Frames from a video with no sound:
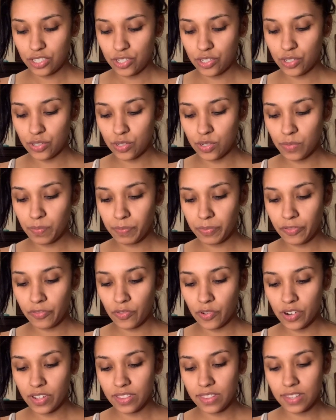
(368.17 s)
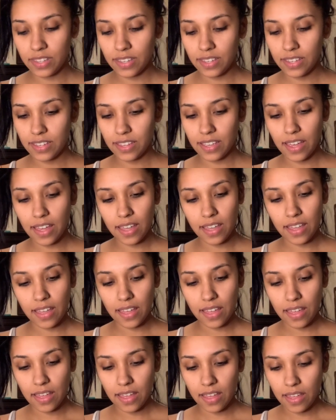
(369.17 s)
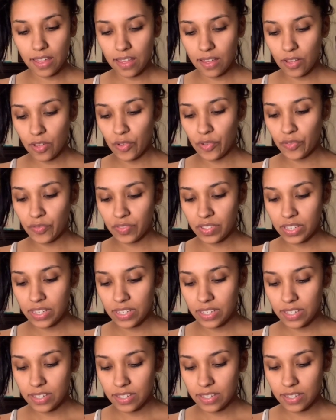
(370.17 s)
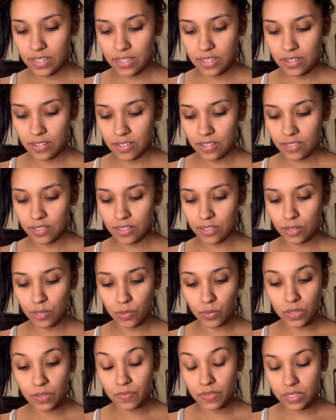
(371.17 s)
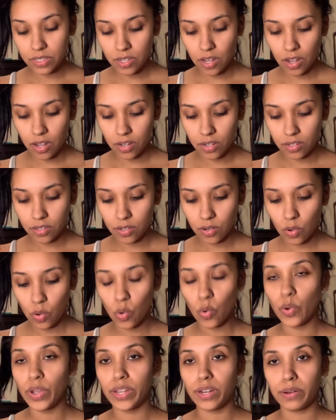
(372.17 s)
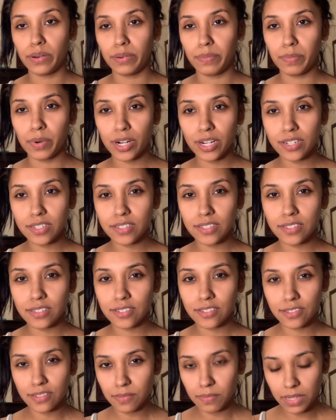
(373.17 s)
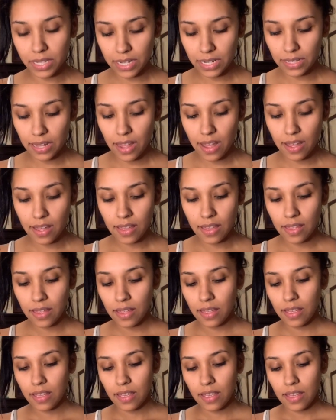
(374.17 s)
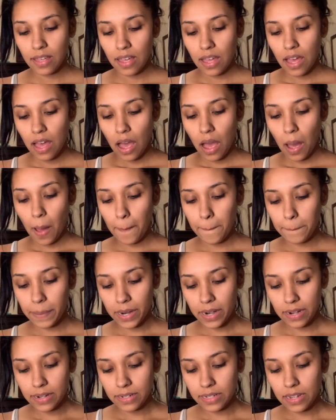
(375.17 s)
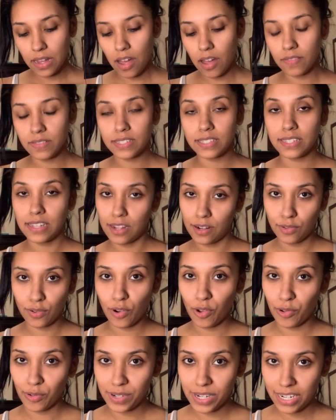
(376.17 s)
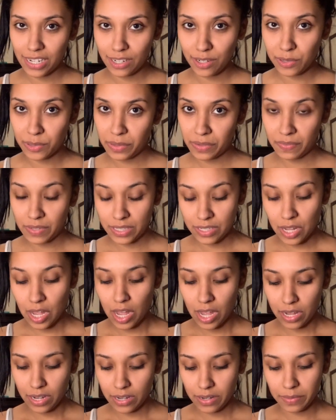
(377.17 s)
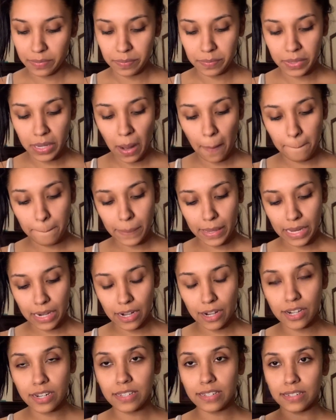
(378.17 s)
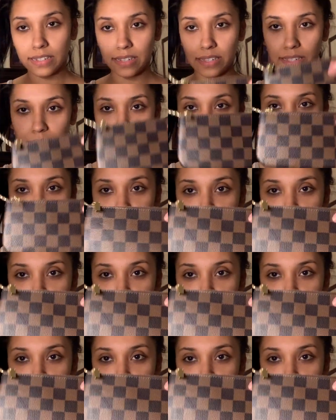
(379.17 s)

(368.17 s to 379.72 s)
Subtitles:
dupe for the LV, the Louis Vuitton coin purse or something like that. Apparently, obviously, I don't own any Louis Vuitton, but apparently